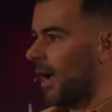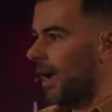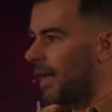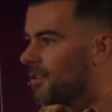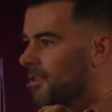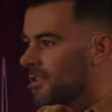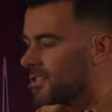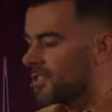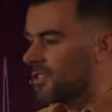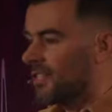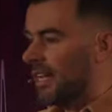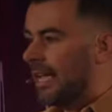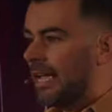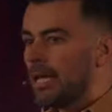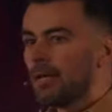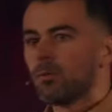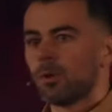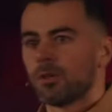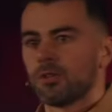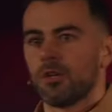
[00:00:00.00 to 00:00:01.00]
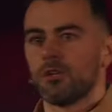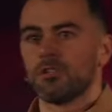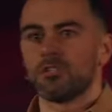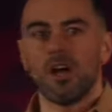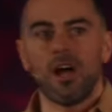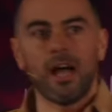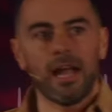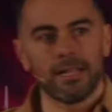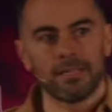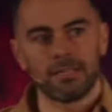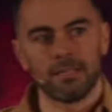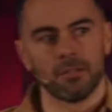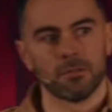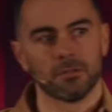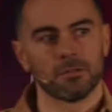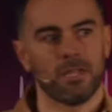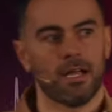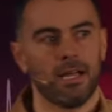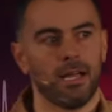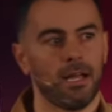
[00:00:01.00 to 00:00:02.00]
understand what those
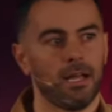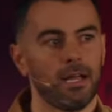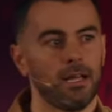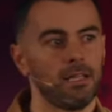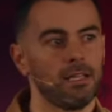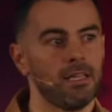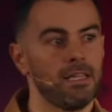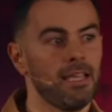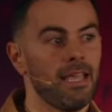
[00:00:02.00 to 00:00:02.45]
ideals are